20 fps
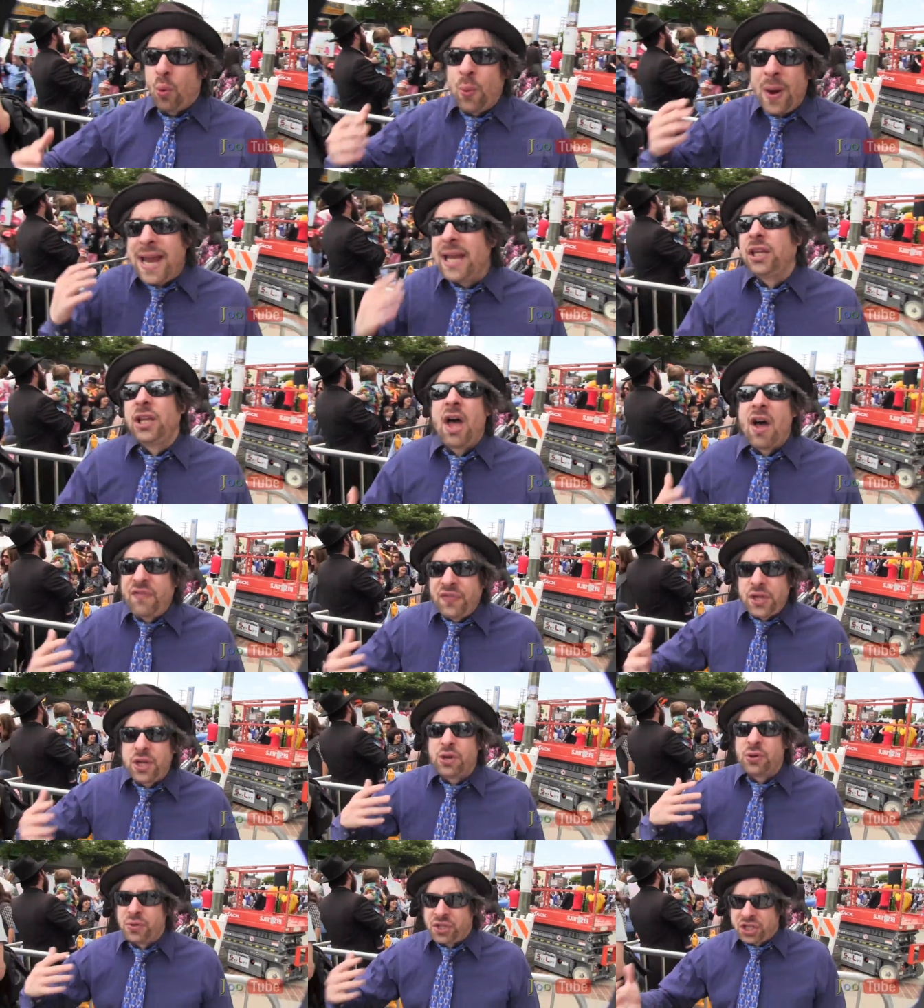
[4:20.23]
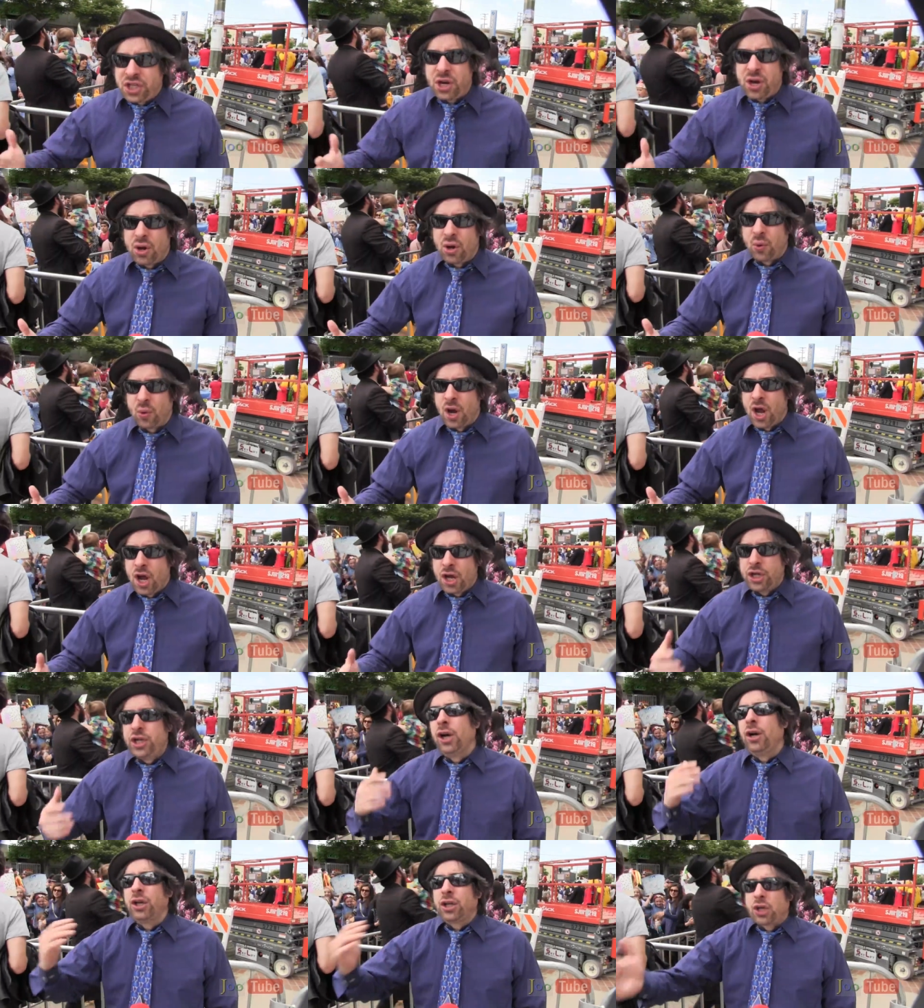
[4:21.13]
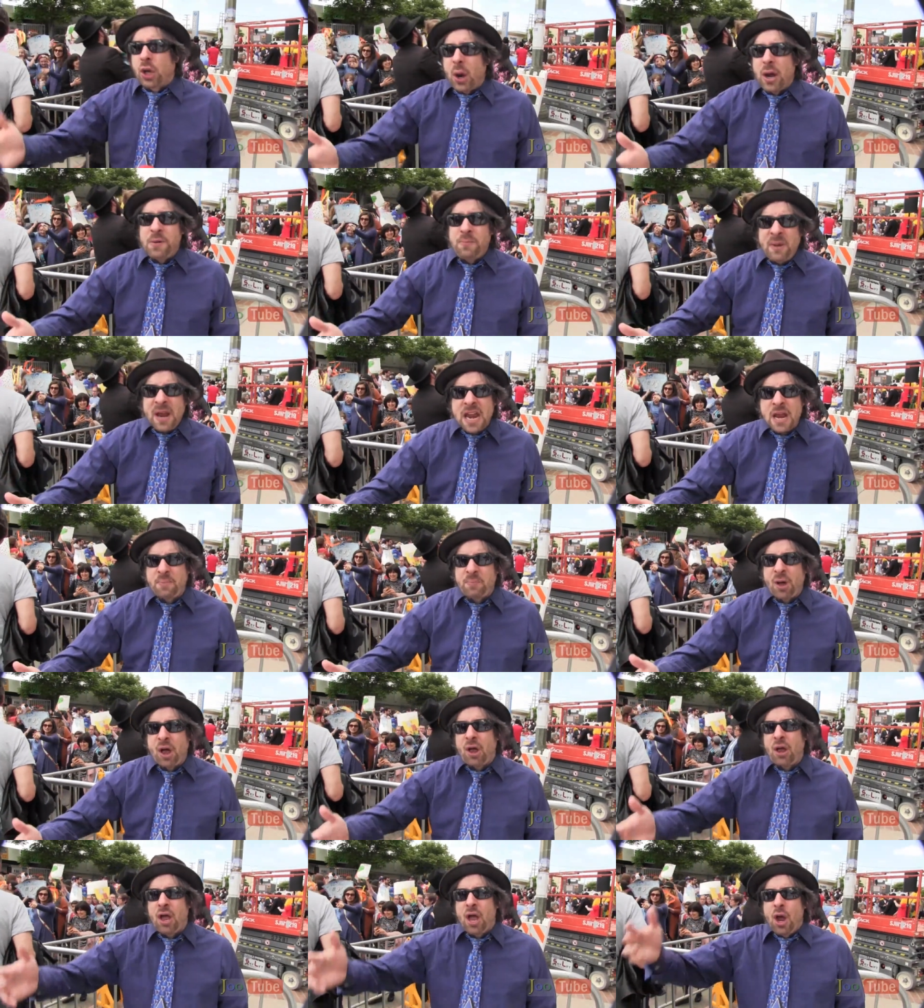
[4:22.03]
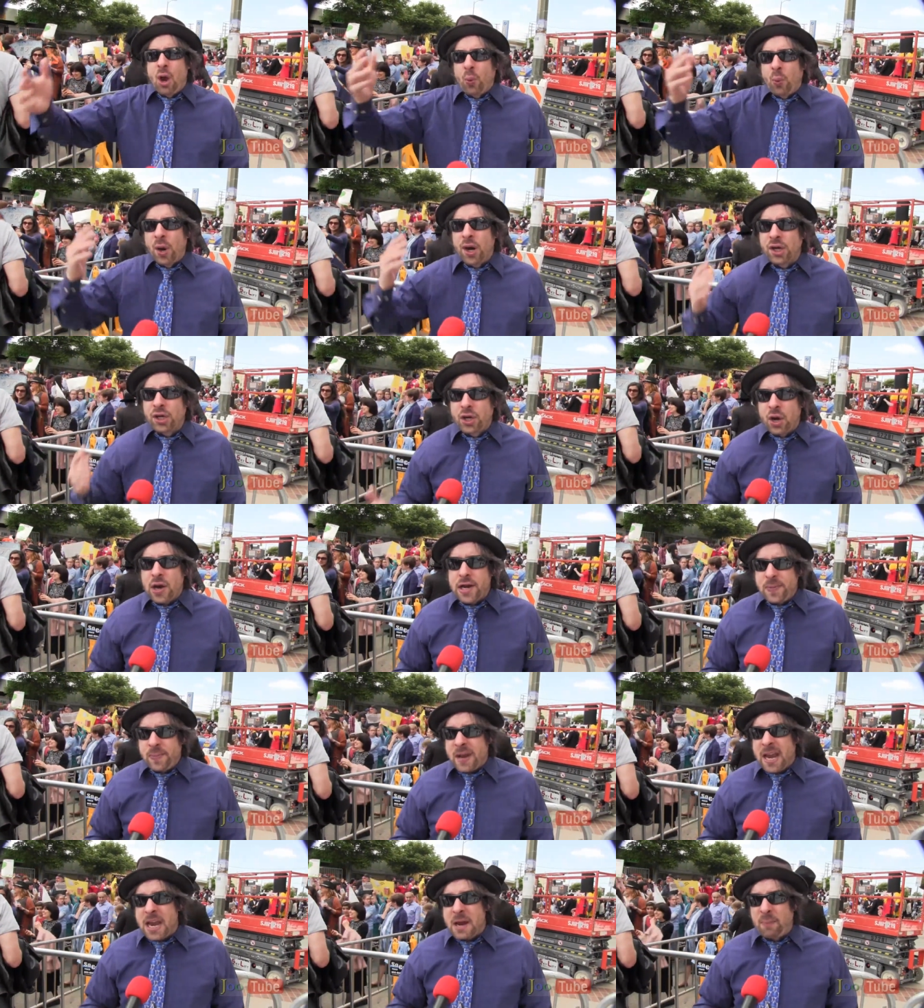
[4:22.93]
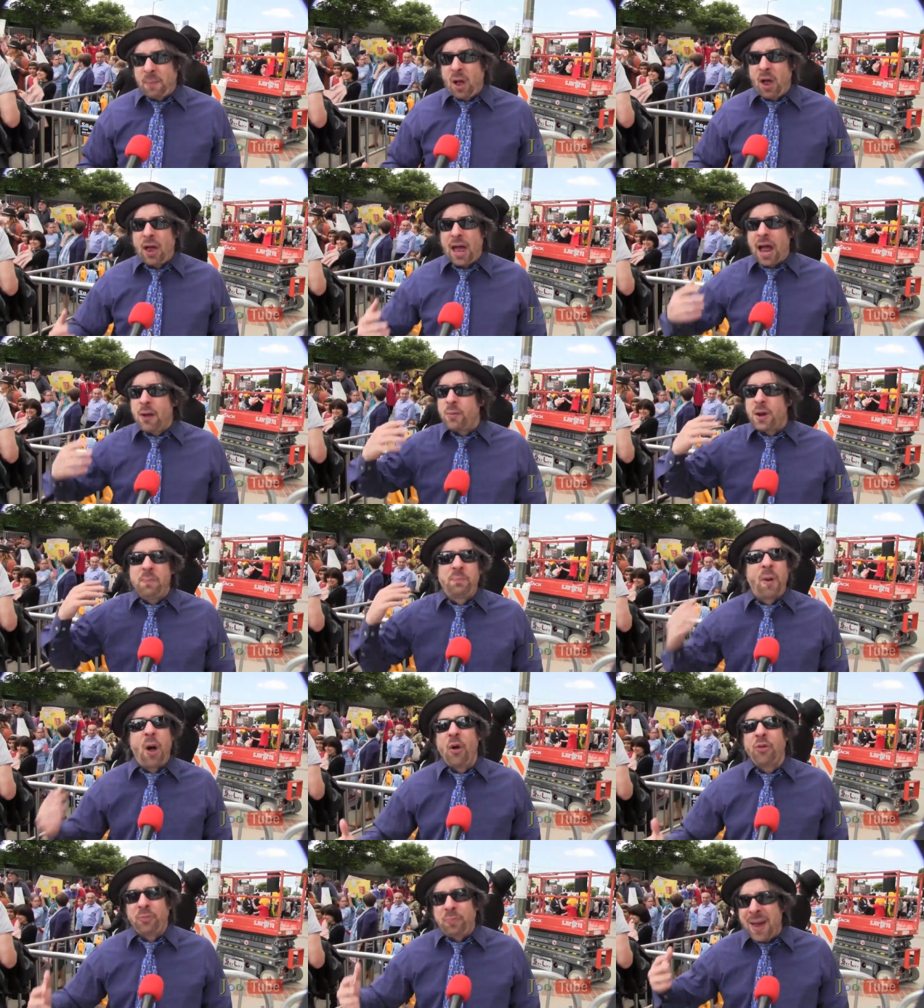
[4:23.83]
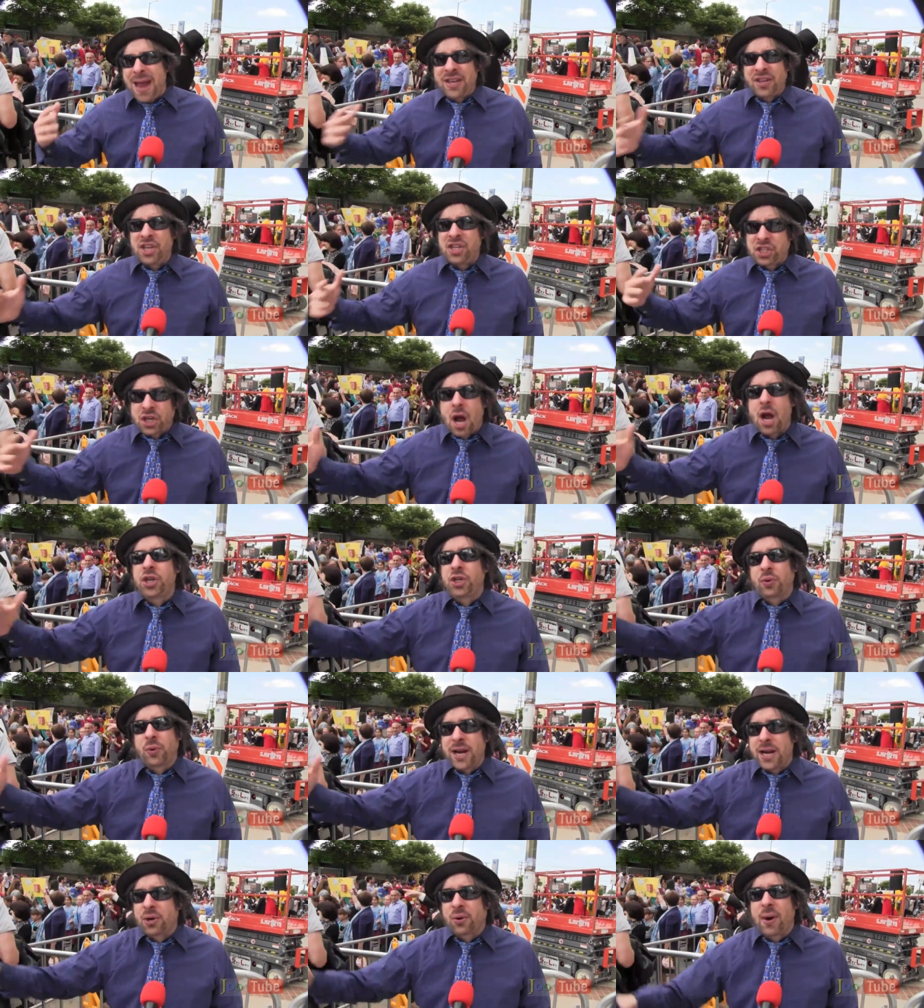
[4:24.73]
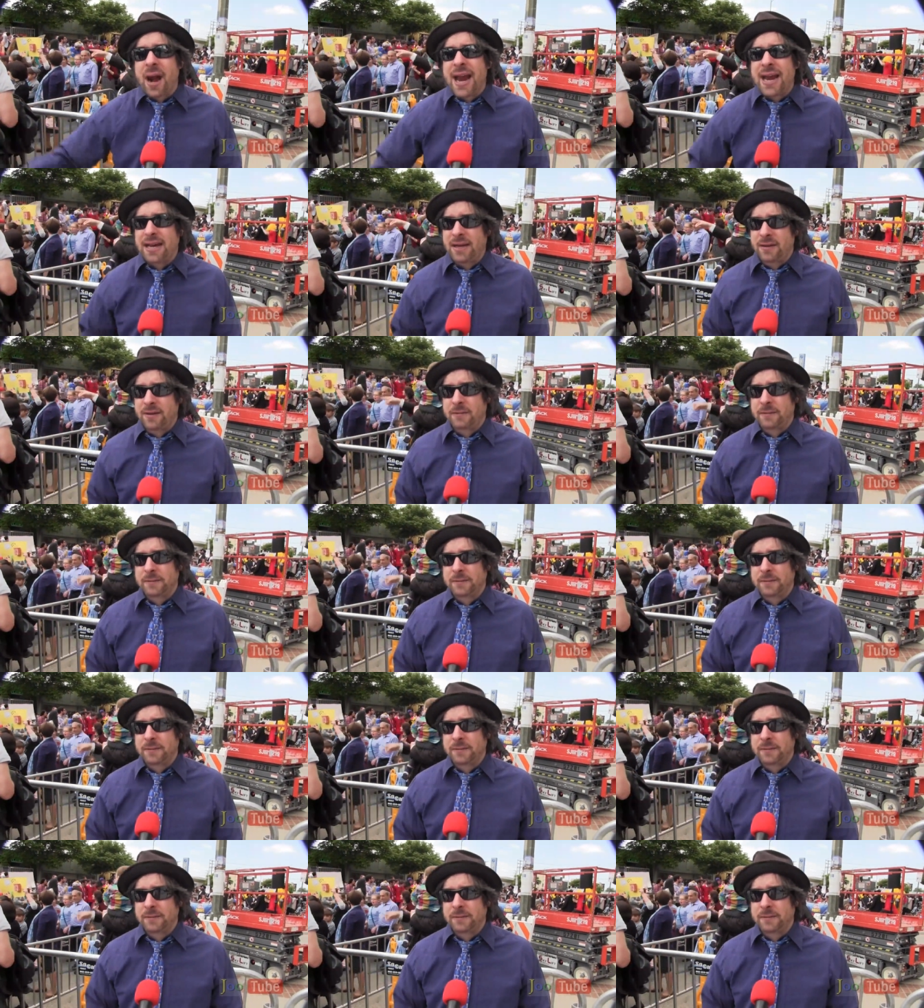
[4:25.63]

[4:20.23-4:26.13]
we love you too. You're good people, we're good people, and we both make this country great.